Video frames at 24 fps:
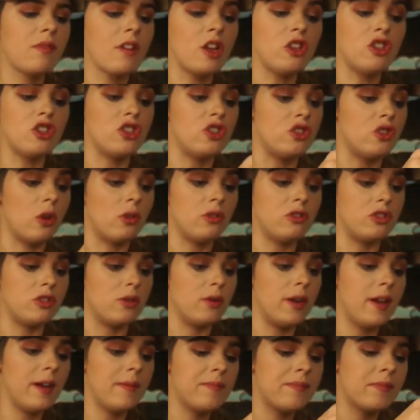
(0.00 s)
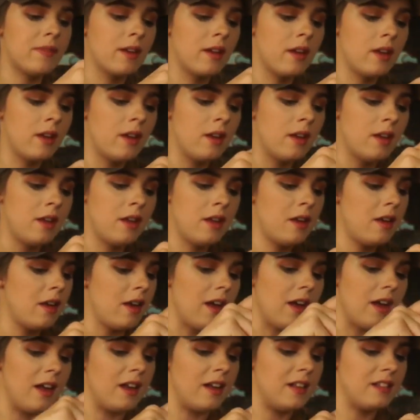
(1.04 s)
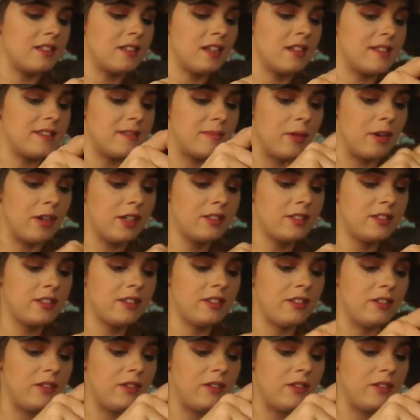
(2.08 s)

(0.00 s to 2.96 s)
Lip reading: Just don't do it. It's not smart.